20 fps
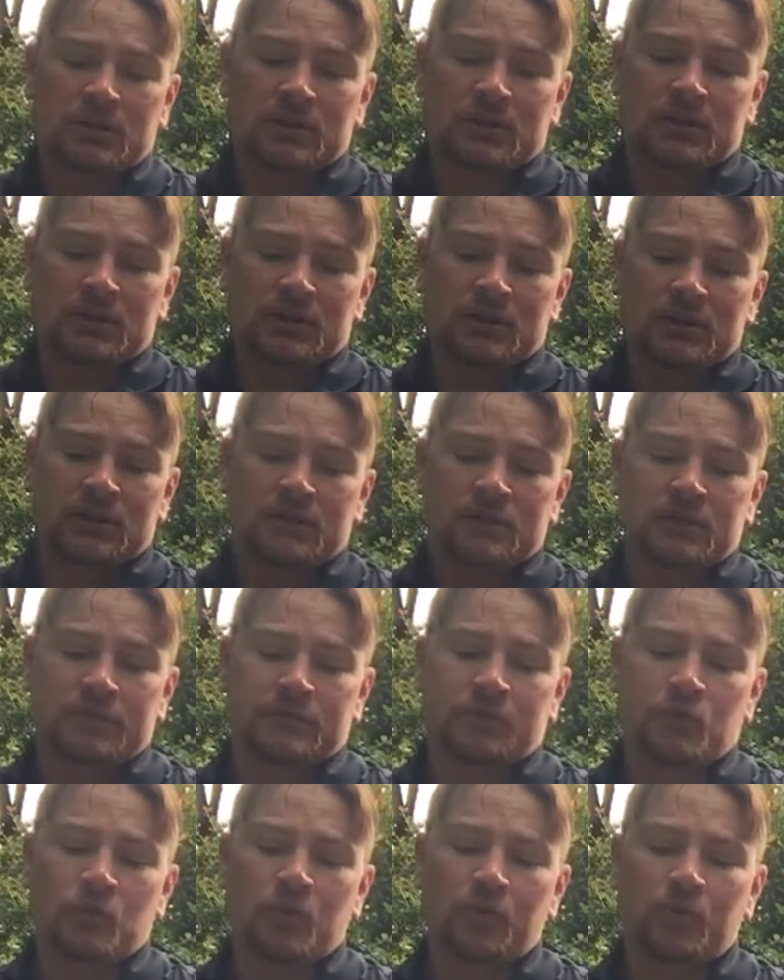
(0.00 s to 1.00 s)

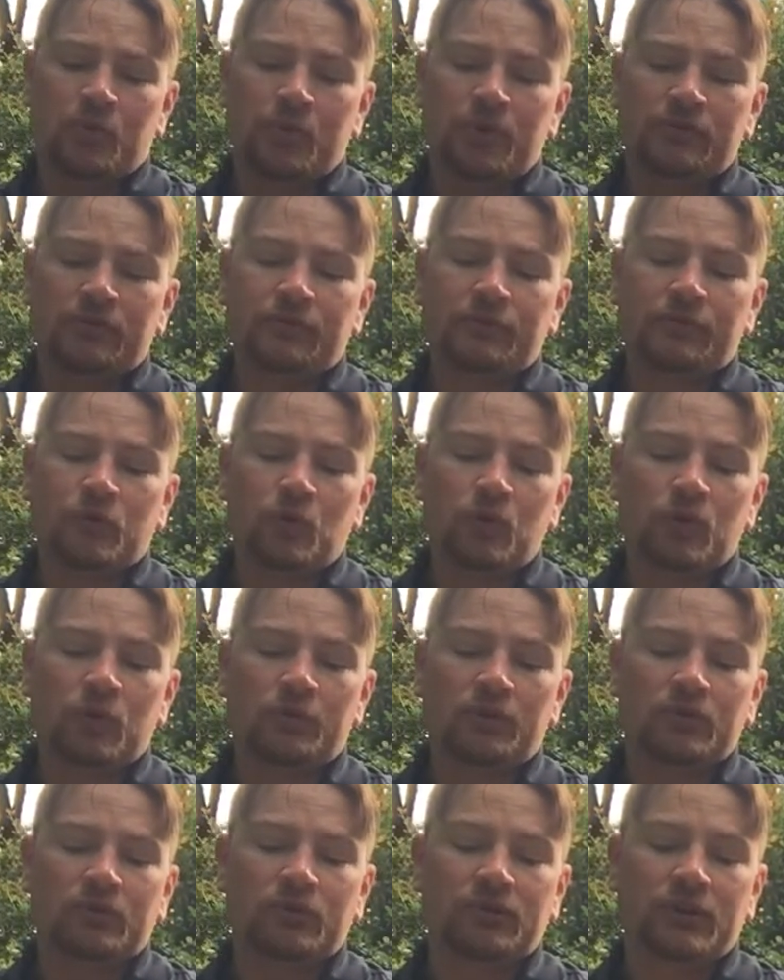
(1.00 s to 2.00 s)

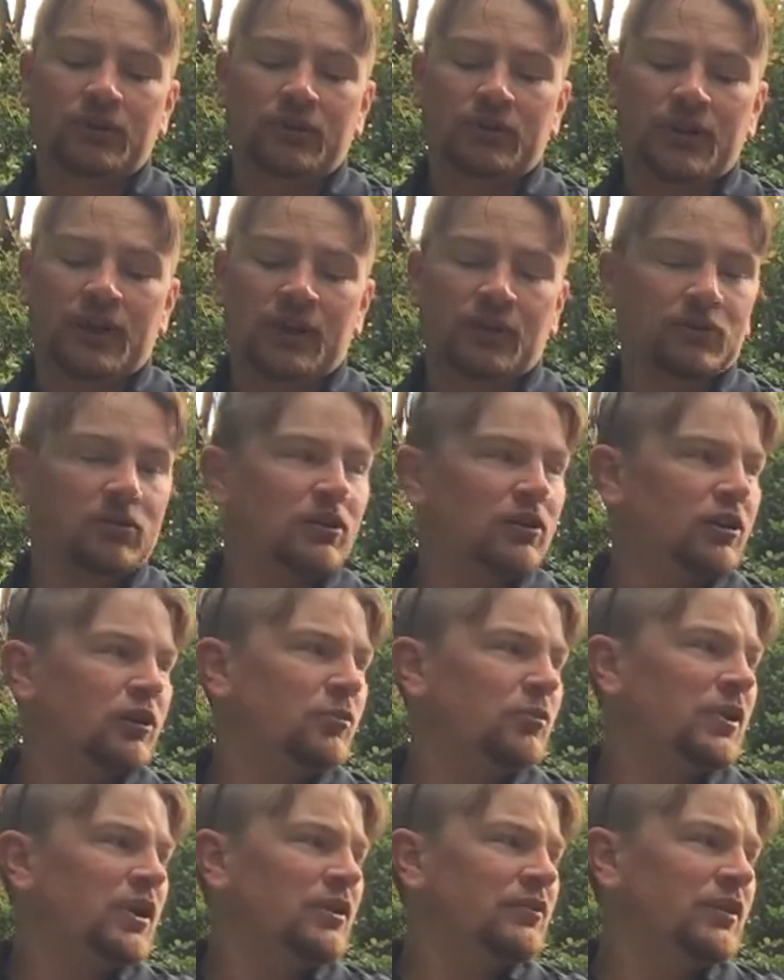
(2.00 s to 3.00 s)
4.4% alcohol
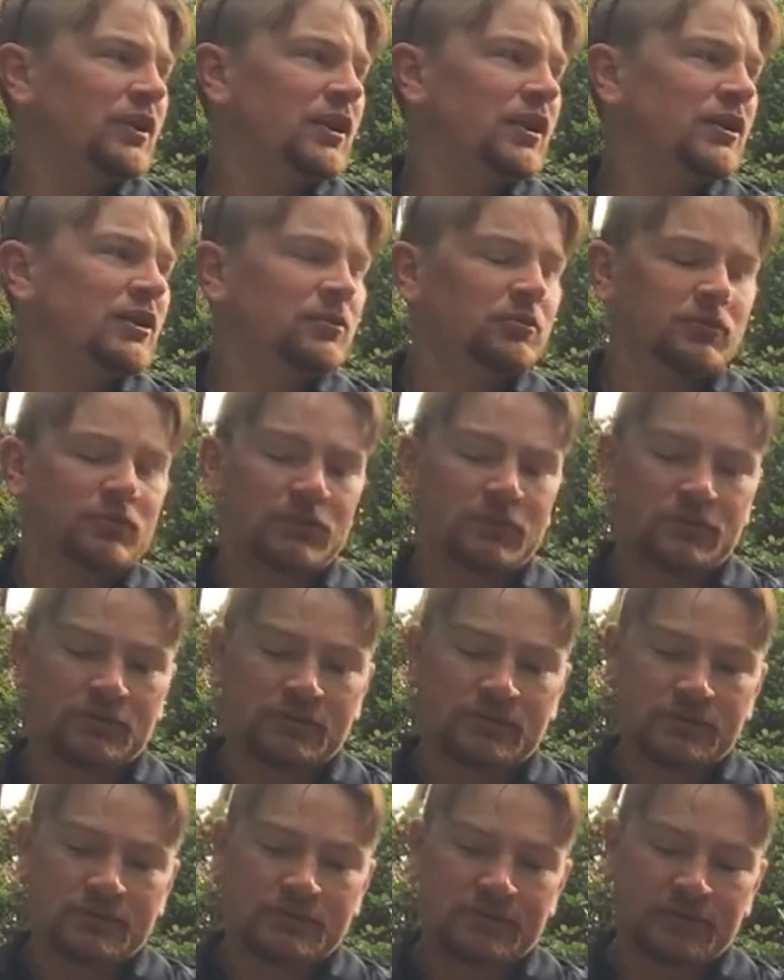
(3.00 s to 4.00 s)
by volume. So
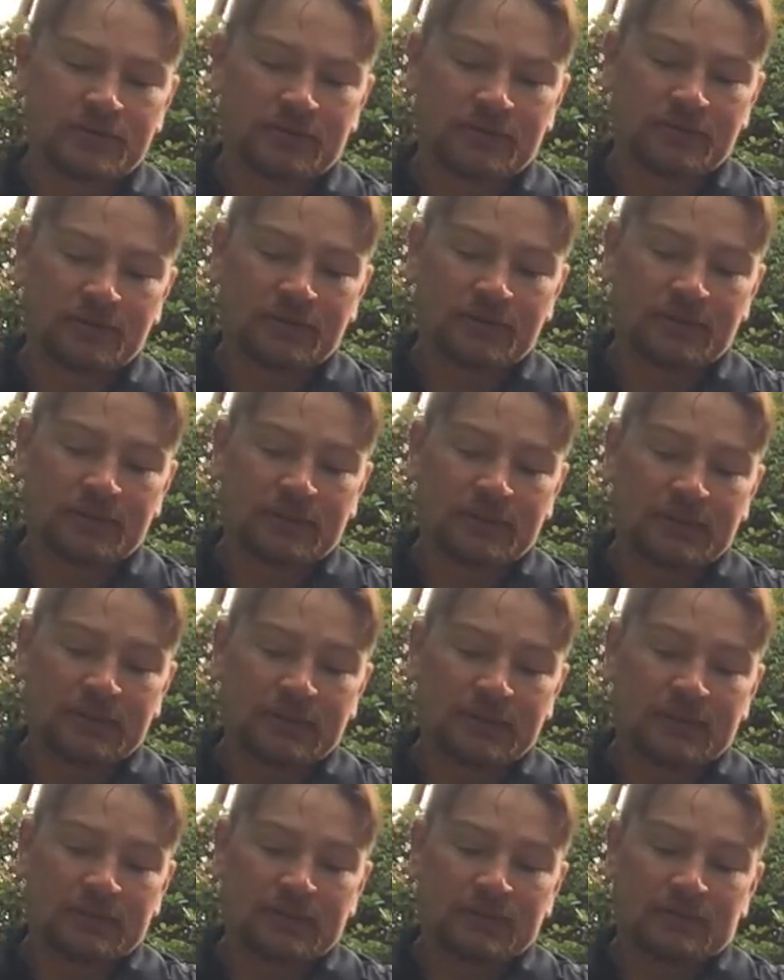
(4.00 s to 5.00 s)
this is a
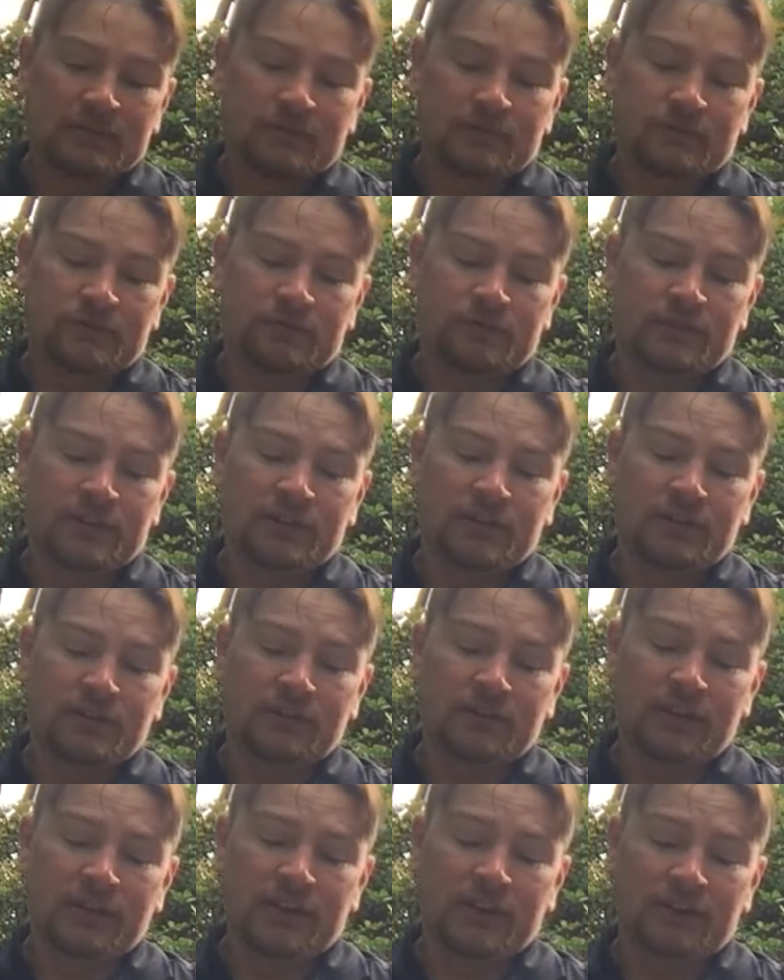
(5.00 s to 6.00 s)
very
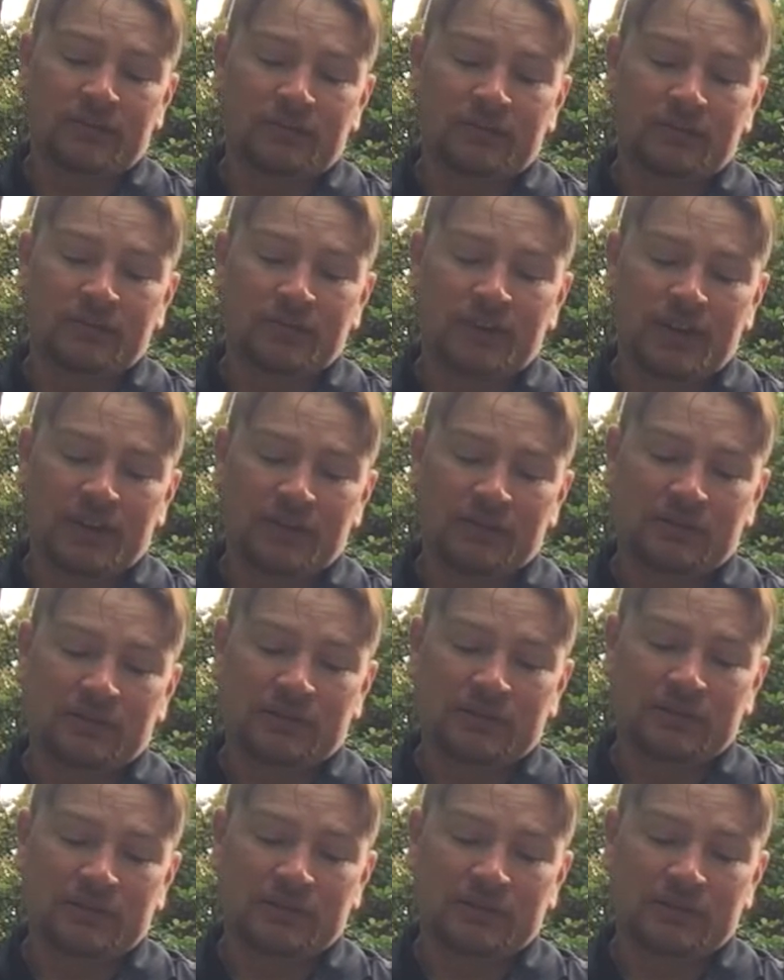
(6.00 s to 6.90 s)
light for an ale.